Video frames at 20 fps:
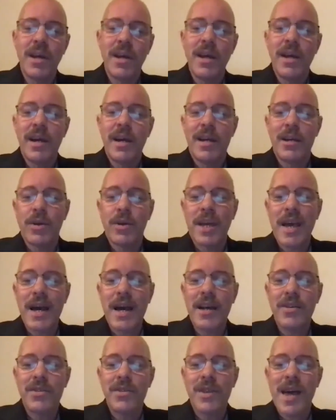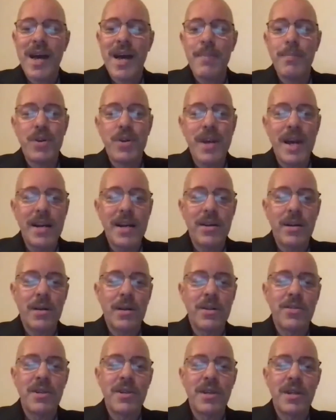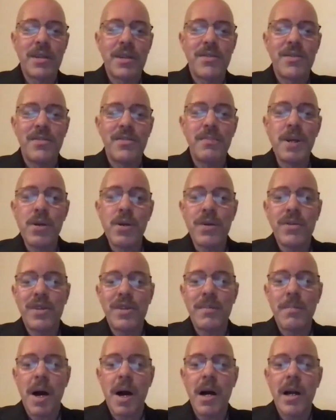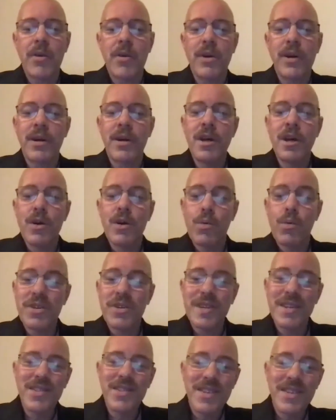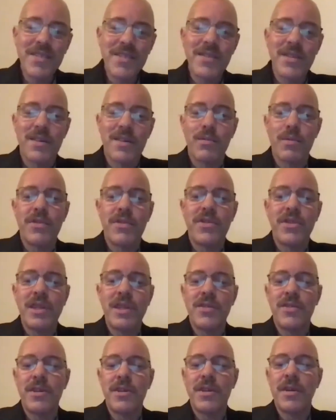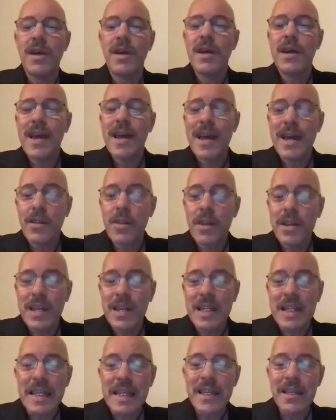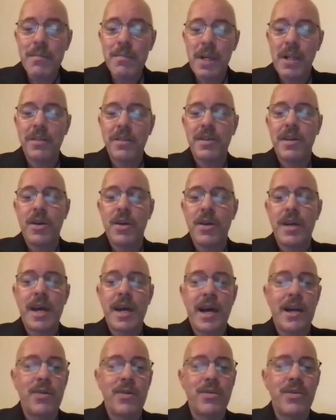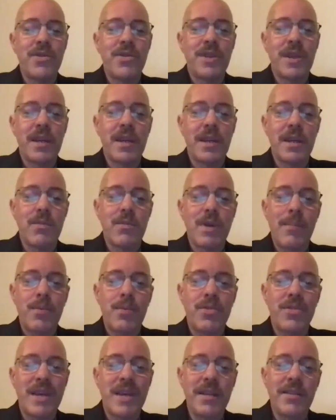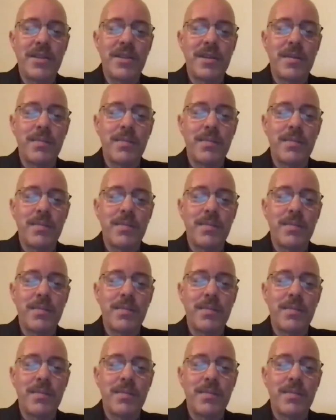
And El-Kasha's hyper-nationalistic conspiracy mongering was consistent with Sisi and the elite military cadres that he represented.